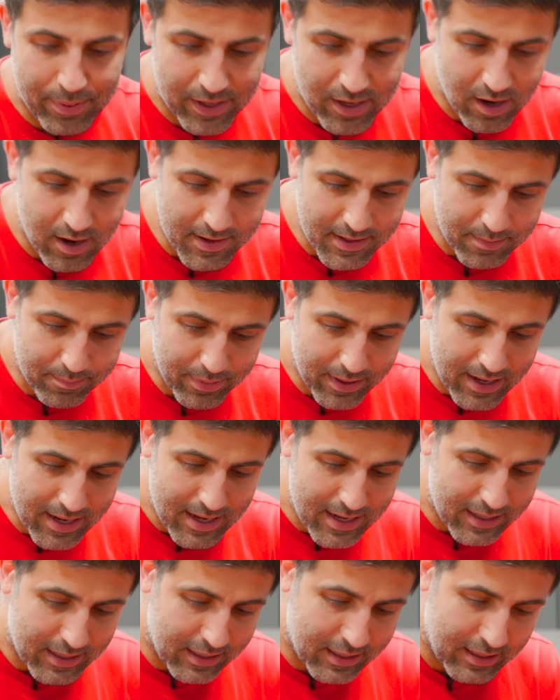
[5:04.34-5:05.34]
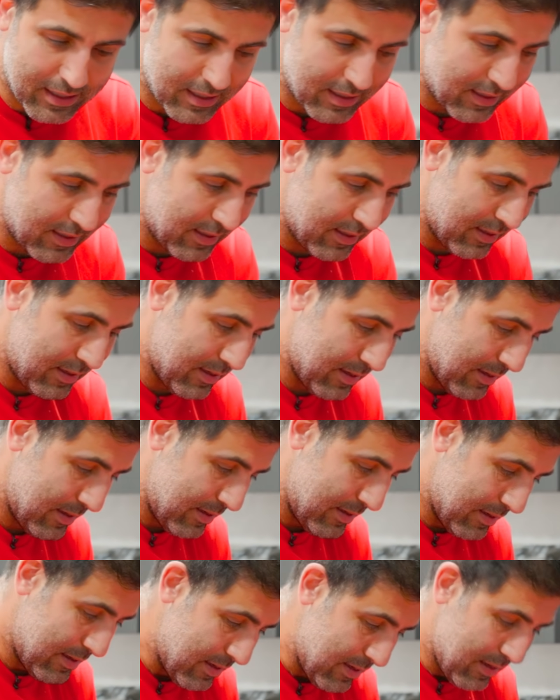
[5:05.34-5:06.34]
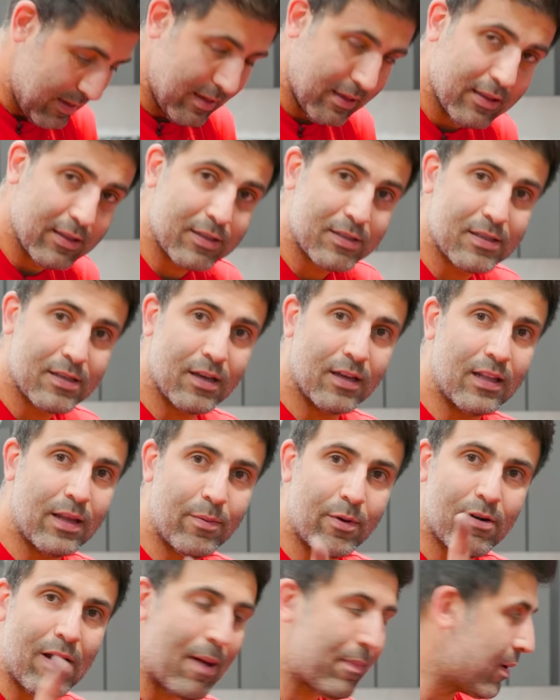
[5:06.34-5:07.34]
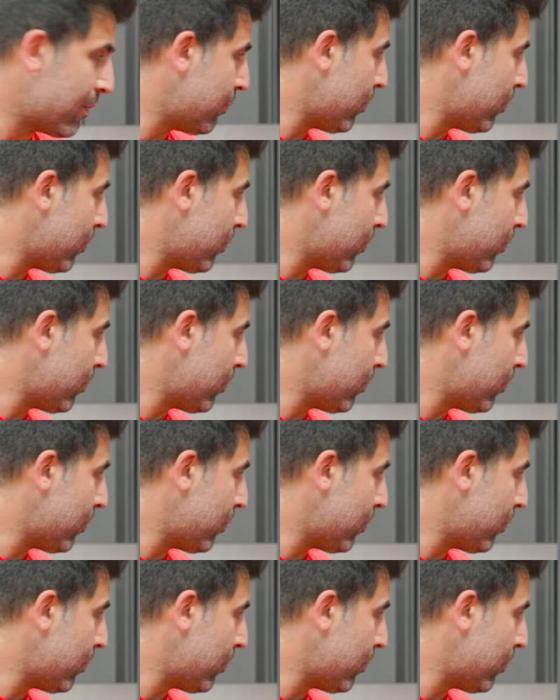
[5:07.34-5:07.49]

it on the bike. Looks good, let me grab the